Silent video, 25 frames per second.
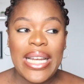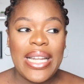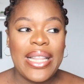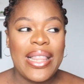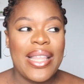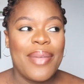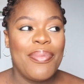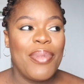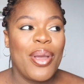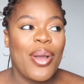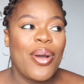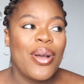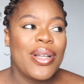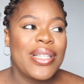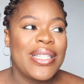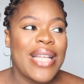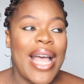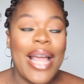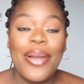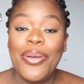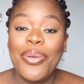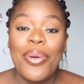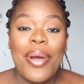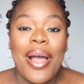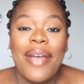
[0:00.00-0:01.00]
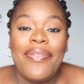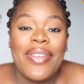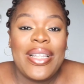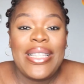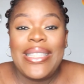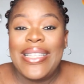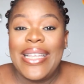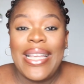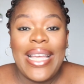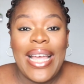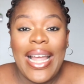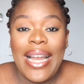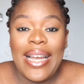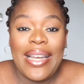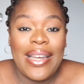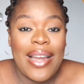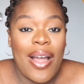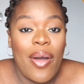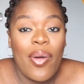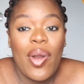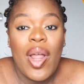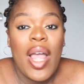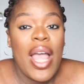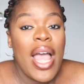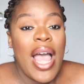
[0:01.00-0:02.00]
anything, because I don't have a ticket
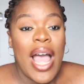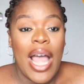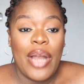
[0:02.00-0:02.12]
now.